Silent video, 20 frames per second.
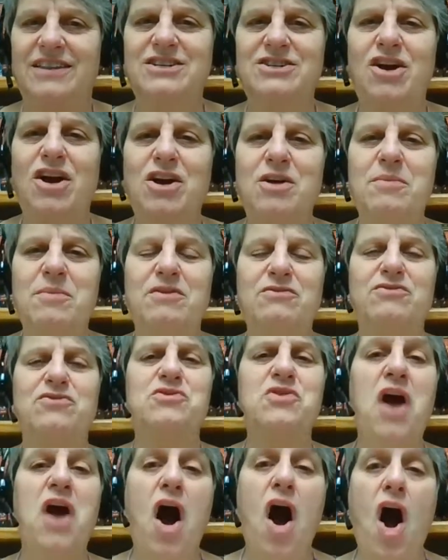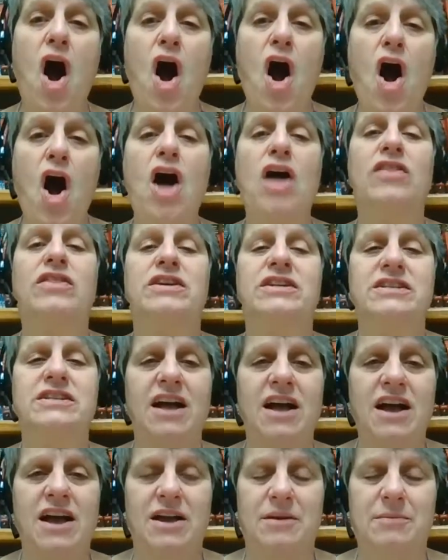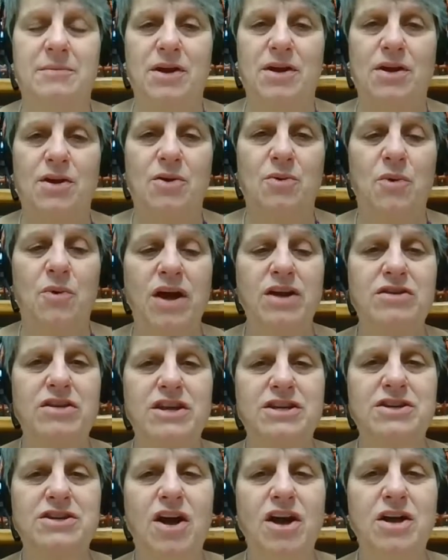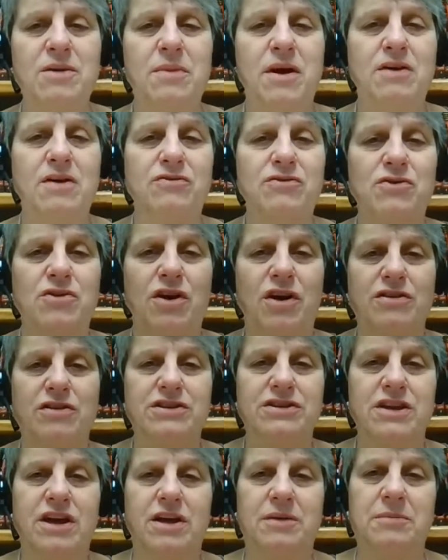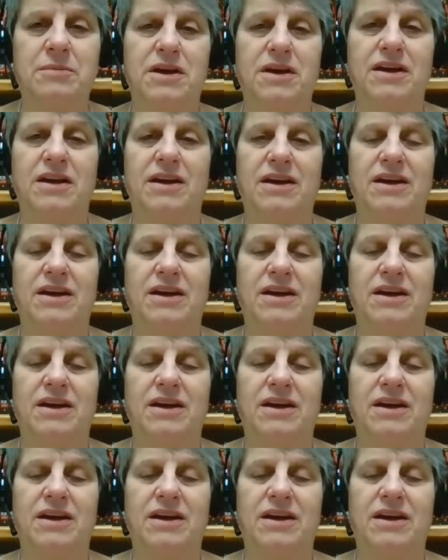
They talk about food all the time. Why do they talk about food all the time?